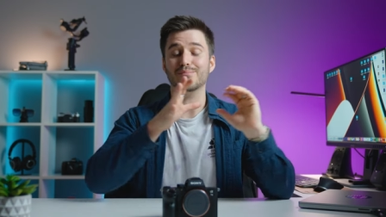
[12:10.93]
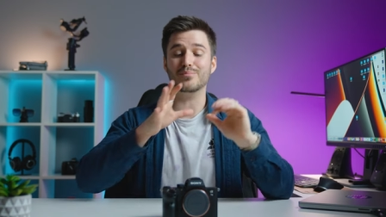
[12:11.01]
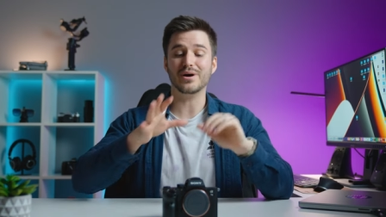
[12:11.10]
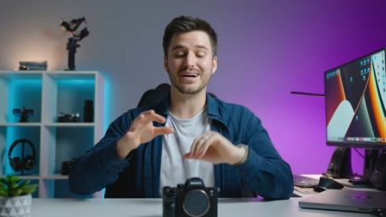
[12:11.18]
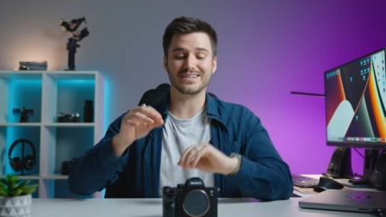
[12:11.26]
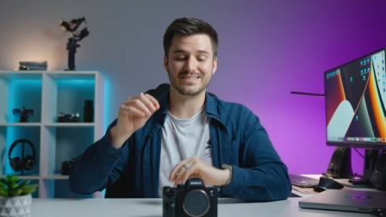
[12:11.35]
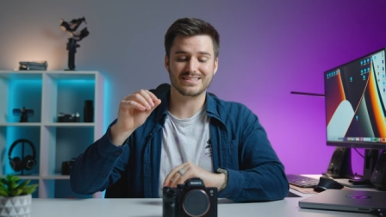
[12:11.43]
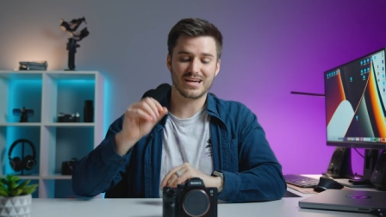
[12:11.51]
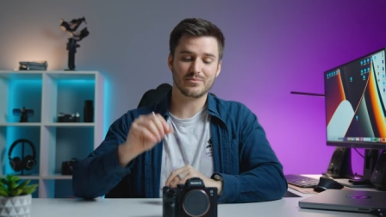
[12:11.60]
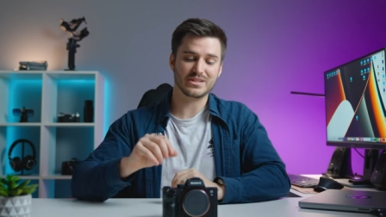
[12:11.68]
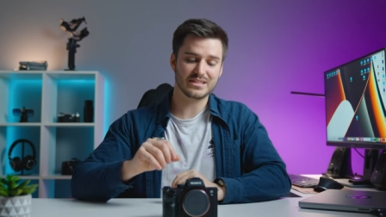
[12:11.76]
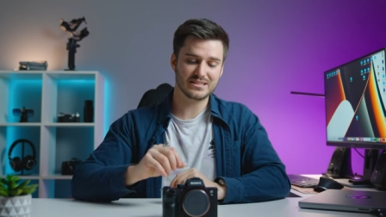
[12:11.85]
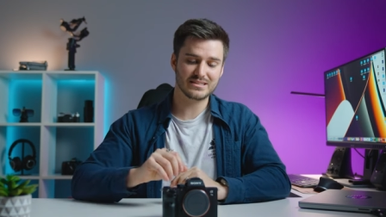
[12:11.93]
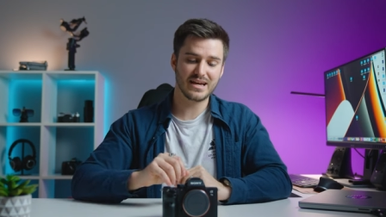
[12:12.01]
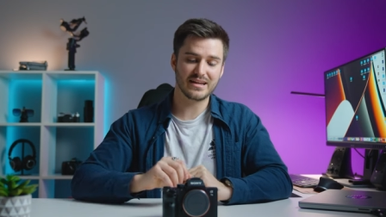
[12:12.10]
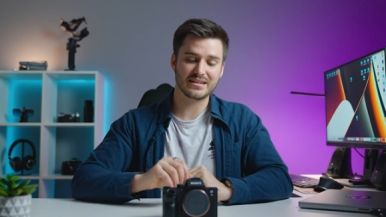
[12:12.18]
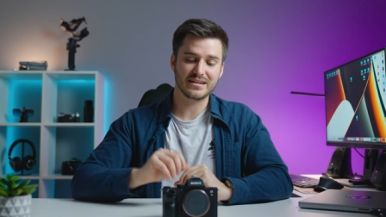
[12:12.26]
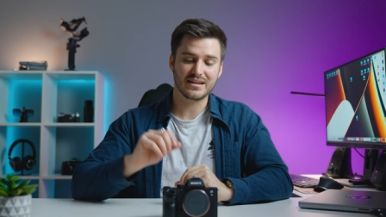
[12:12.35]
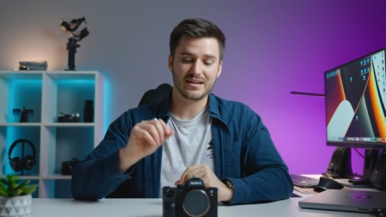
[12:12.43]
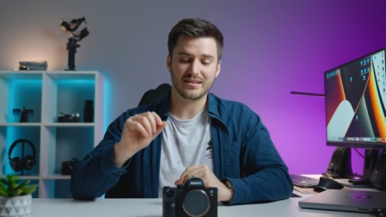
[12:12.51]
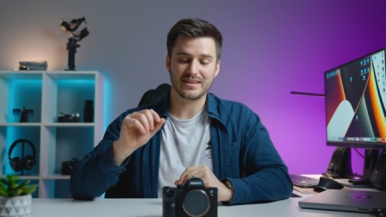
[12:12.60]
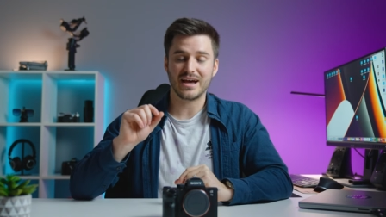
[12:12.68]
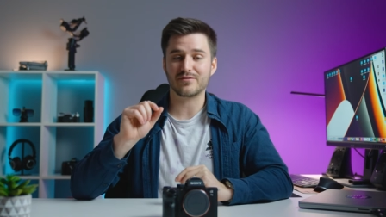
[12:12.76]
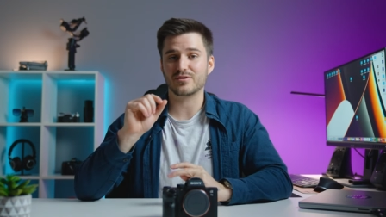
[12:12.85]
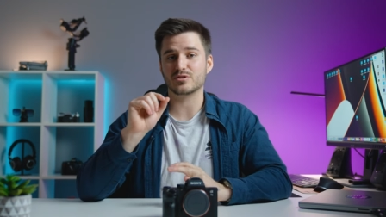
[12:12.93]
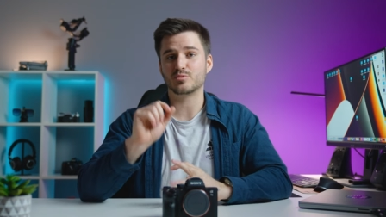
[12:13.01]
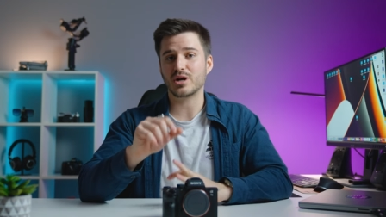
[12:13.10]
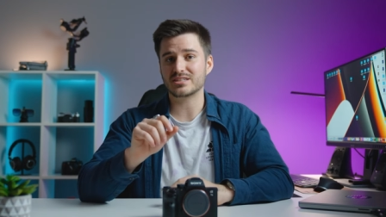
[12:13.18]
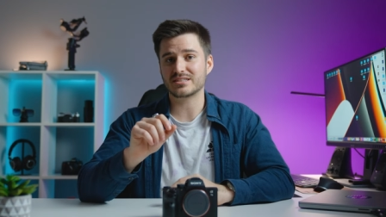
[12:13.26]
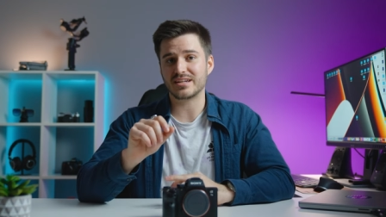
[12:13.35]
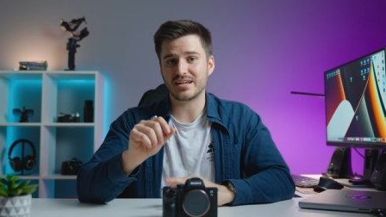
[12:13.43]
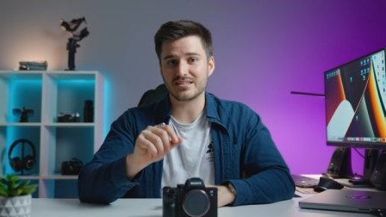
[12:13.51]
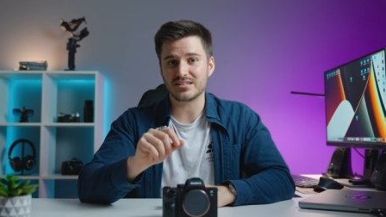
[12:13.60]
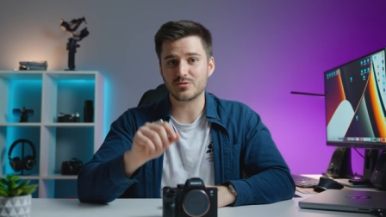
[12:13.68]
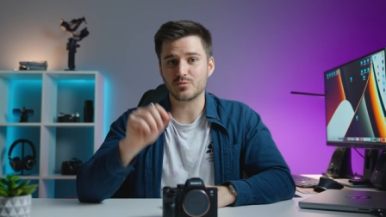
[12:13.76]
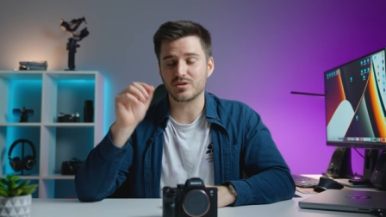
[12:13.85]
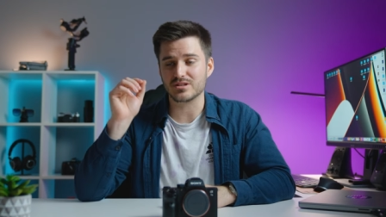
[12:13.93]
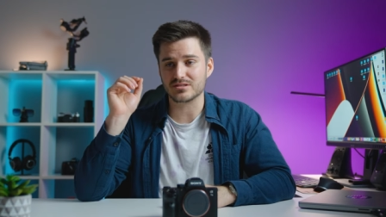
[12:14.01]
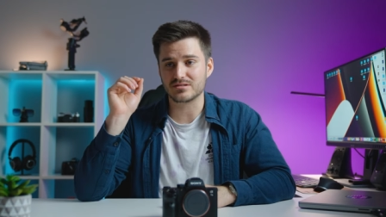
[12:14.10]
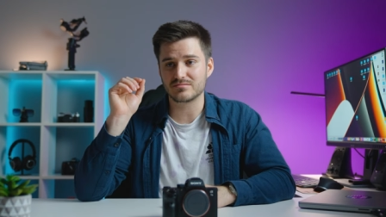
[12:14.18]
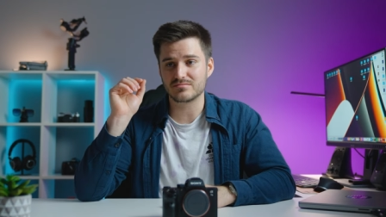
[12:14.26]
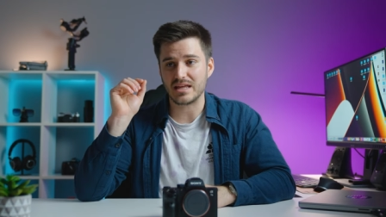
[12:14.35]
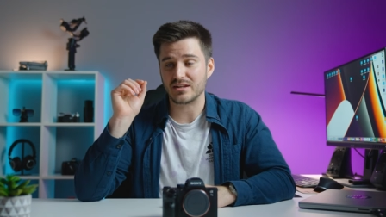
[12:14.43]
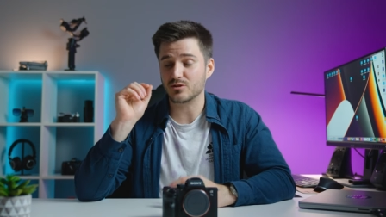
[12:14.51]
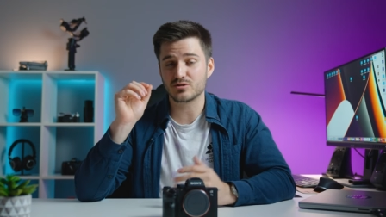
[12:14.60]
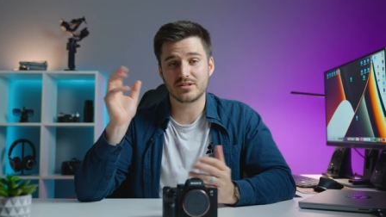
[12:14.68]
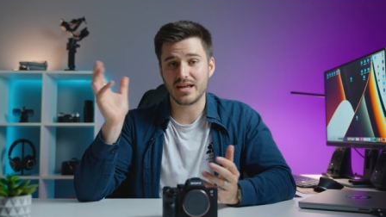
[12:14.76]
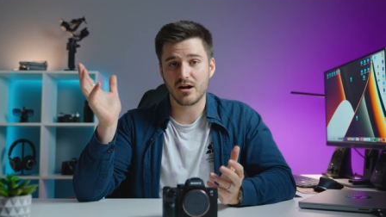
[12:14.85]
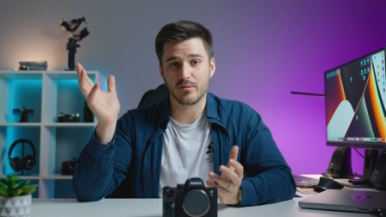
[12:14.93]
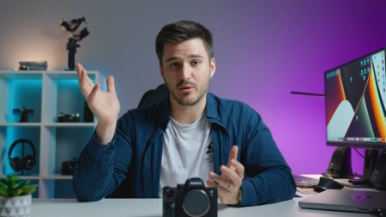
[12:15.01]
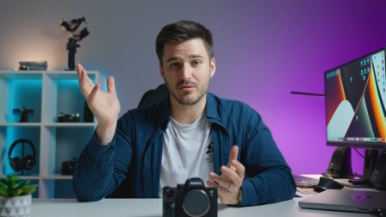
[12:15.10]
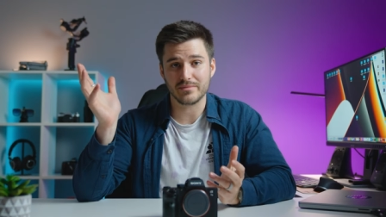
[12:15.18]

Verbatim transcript: But that being said, that first project that I did was, it looks terrible.